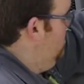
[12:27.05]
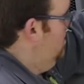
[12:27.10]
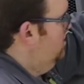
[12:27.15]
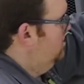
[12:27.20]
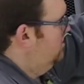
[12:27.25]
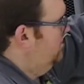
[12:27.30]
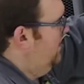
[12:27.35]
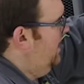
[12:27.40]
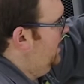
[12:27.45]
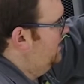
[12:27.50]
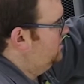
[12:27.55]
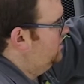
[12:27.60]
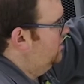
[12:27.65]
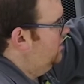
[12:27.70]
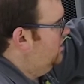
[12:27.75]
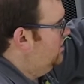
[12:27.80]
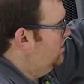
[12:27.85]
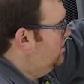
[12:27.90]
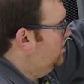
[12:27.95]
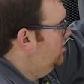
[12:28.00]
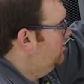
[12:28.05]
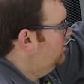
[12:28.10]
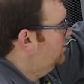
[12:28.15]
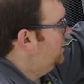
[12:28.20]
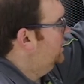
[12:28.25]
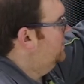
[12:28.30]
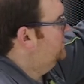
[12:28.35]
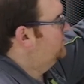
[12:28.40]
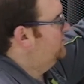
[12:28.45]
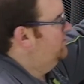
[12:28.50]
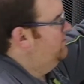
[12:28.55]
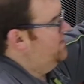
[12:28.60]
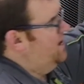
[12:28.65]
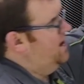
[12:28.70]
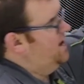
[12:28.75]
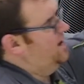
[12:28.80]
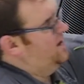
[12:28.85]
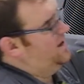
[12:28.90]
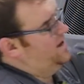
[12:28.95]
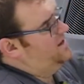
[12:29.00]
So that's our lubricants from
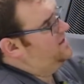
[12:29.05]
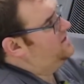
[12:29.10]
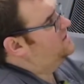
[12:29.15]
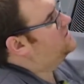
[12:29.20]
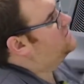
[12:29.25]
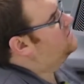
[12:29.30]
that end.